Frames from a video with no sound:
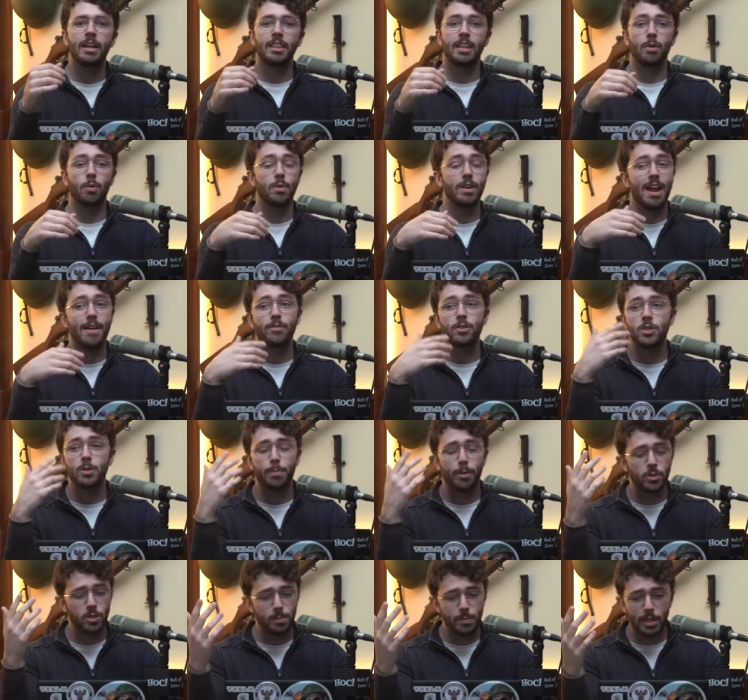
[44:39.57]
They were never
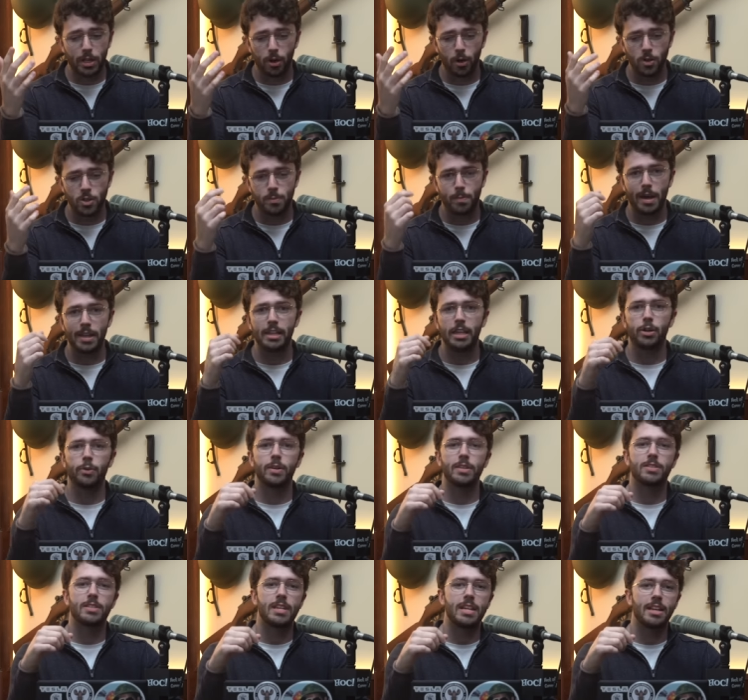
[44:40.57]
supposed to be cursed by
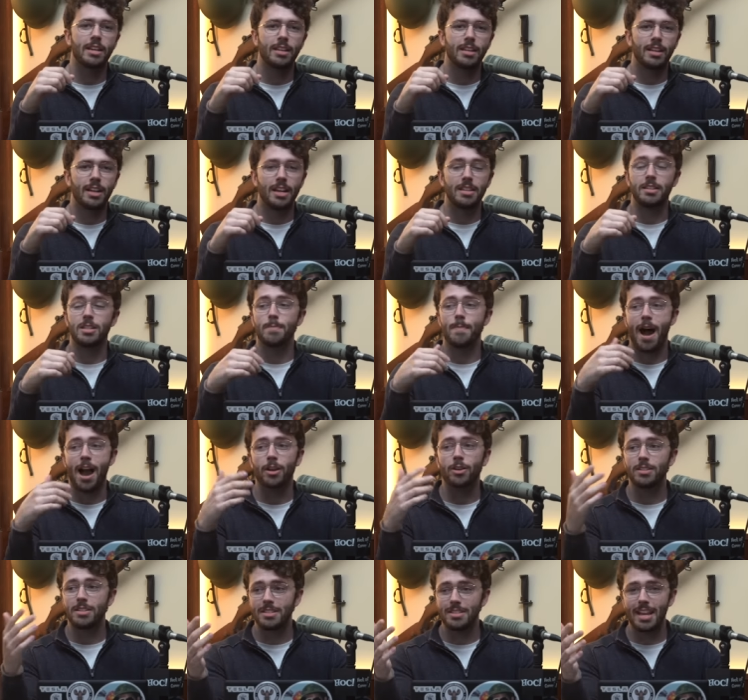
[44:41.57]
literacy and the
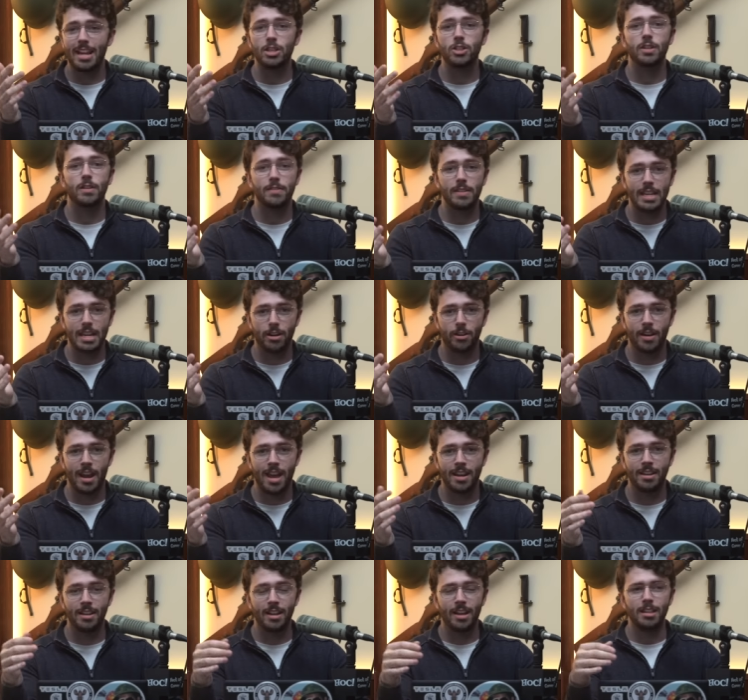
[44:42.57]
democratization of the
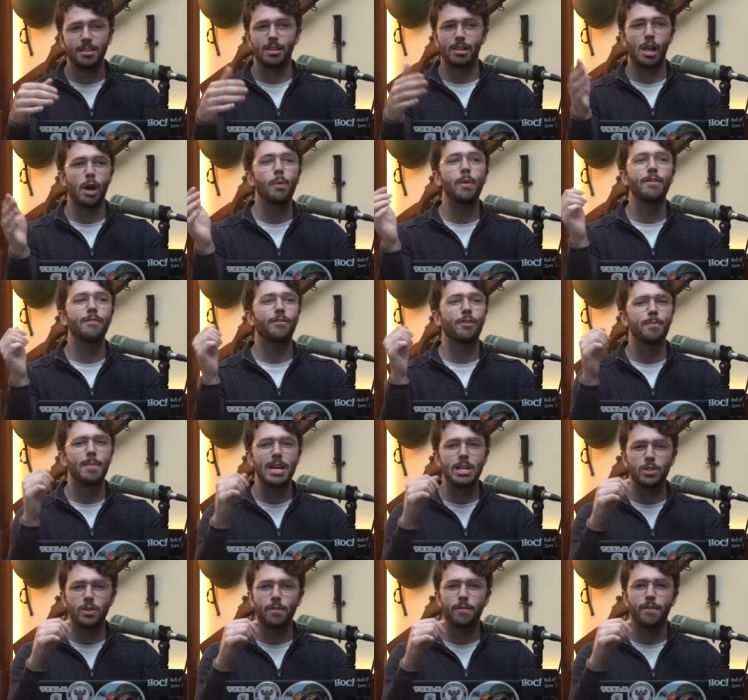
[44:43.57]
internet, the low
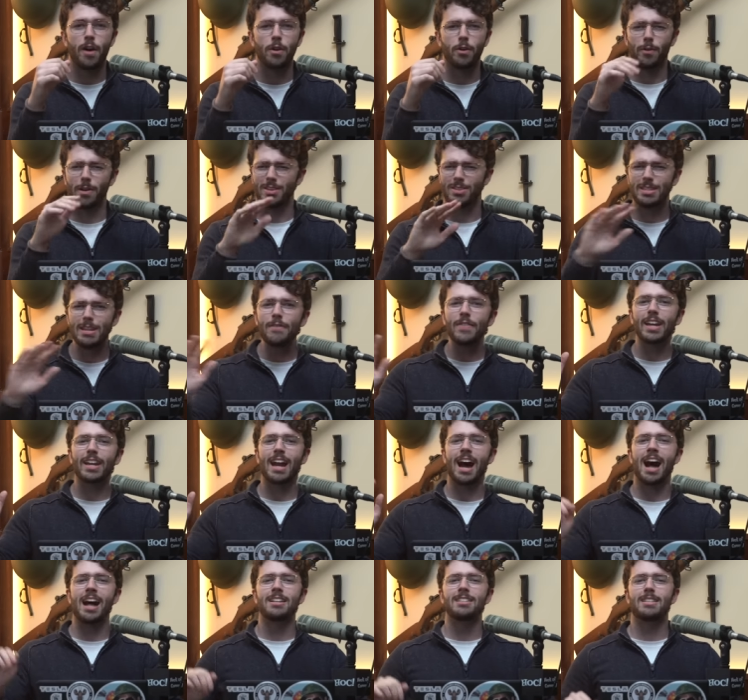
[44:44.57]
information voter, a civic
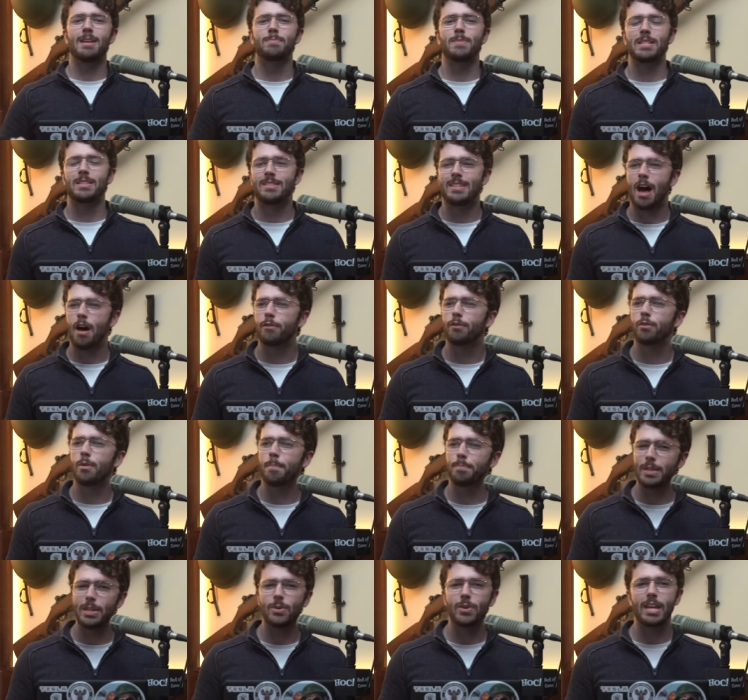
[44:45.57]
concept itself, a
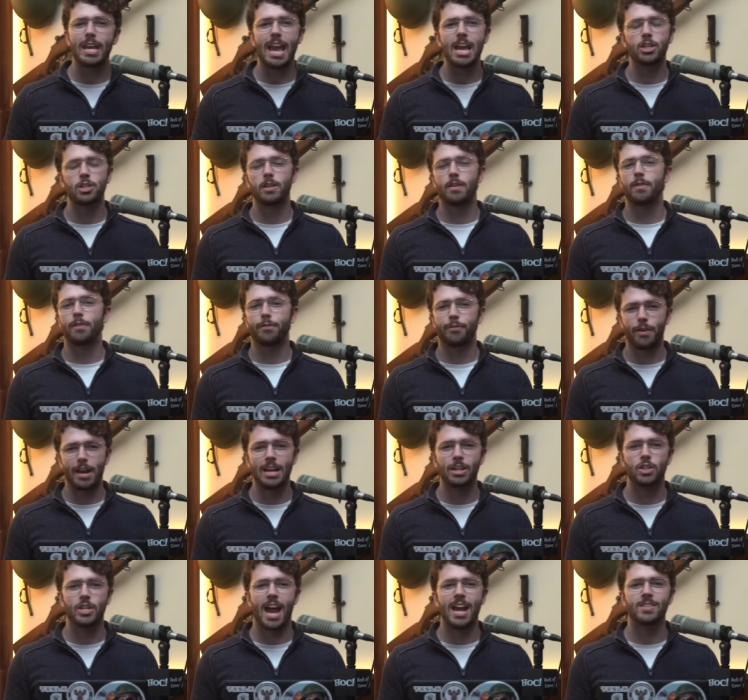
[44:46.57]
repudiation of the
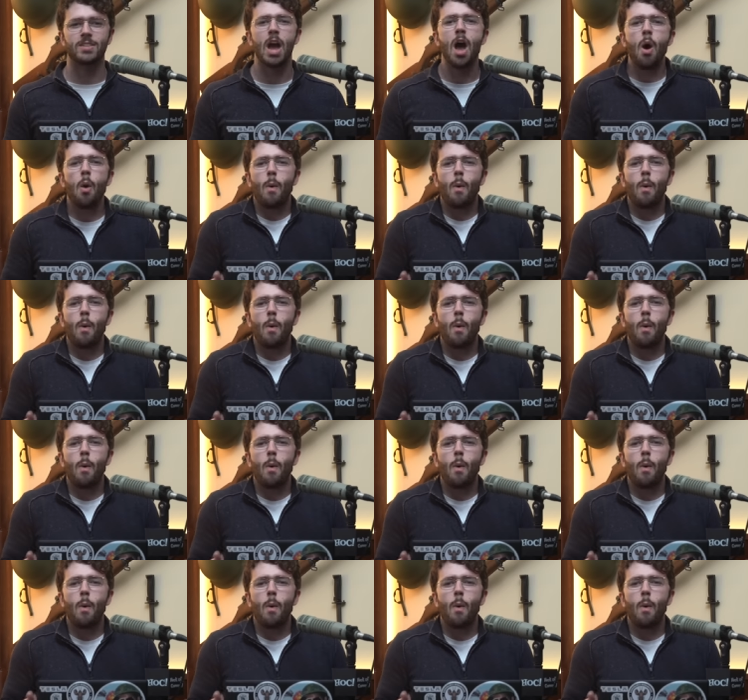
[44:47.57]
franchise.